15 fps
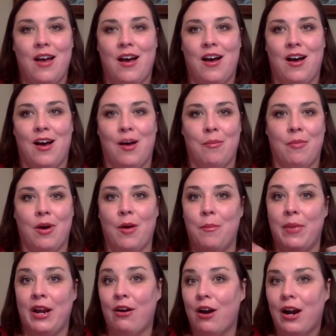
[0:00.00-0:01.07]

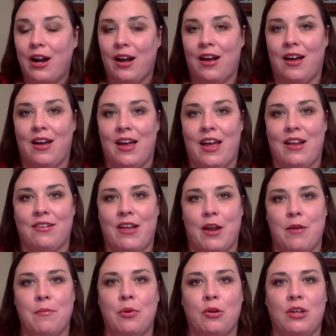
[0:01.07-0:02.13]
America
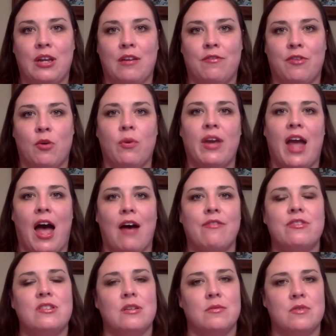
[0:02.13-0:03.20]
and believe that we have
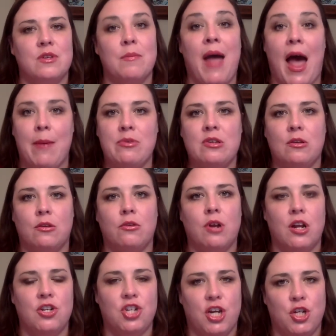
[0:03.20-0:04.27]
some absolute
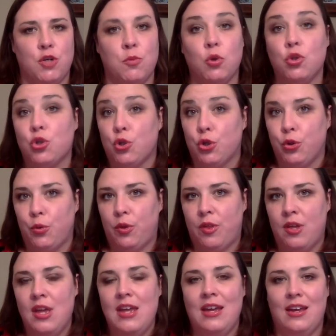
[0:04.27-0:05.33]
unchangeable truth
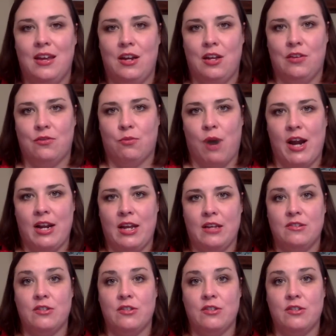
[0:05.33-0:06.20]
in his writings.